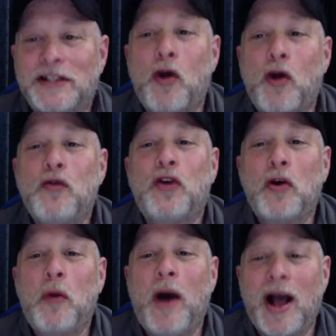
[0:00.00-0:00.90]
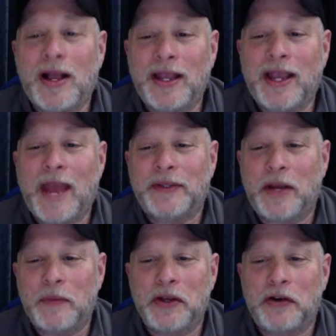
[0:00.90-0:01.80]
Go to a hockey game and
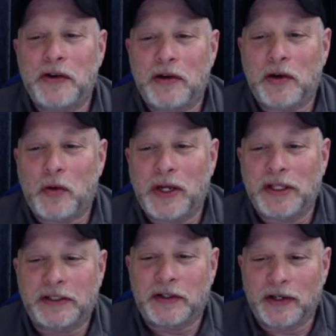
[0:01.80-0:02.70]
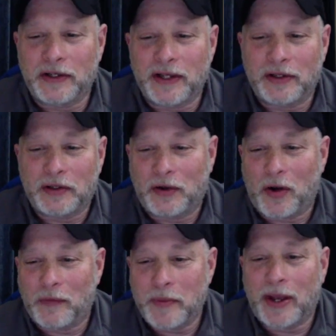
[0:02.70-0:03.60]
tell me you don't hear a Queen song, and then
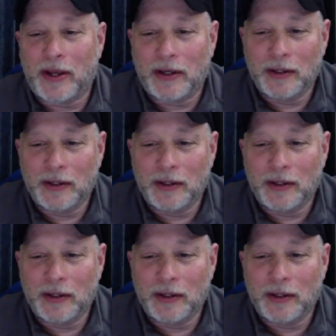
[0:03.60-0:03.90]
call me back.